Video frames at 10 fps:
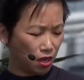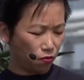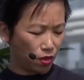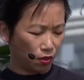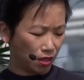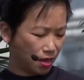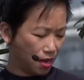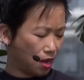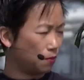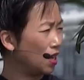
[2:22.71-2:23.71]
in real
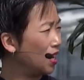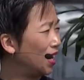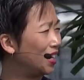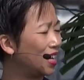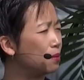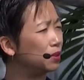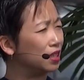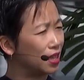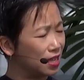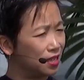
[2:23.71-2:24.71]
time,
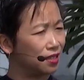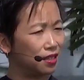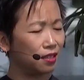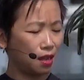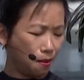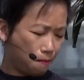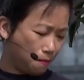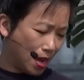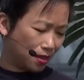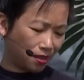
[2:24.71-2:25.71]
enabling instant,
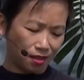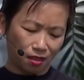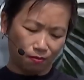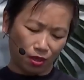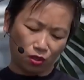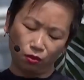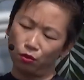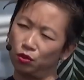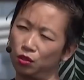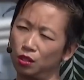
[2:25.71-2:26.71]
mass customized
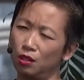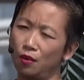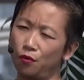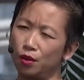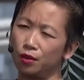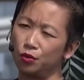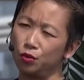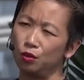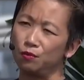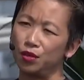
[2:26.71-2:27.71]
solutions for our
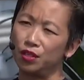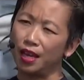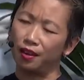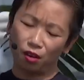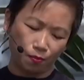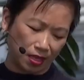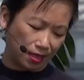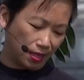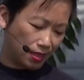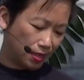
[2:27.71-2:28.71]
consumers and our
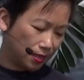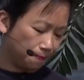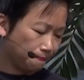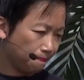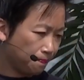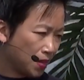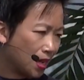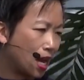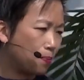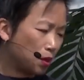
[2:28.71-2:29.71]
businesses.
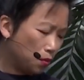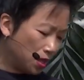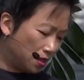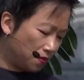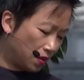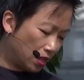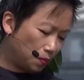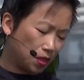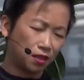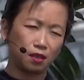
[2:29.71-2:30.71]
Capital One's
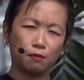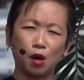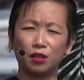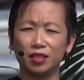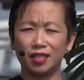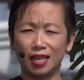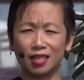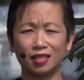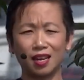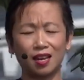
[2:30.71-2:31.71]
investments in our modern tech
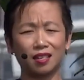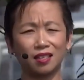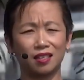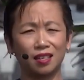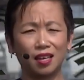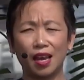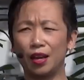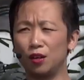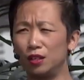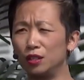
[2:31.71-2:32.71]
stack, in
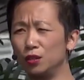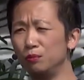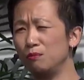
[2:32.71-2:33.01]
our new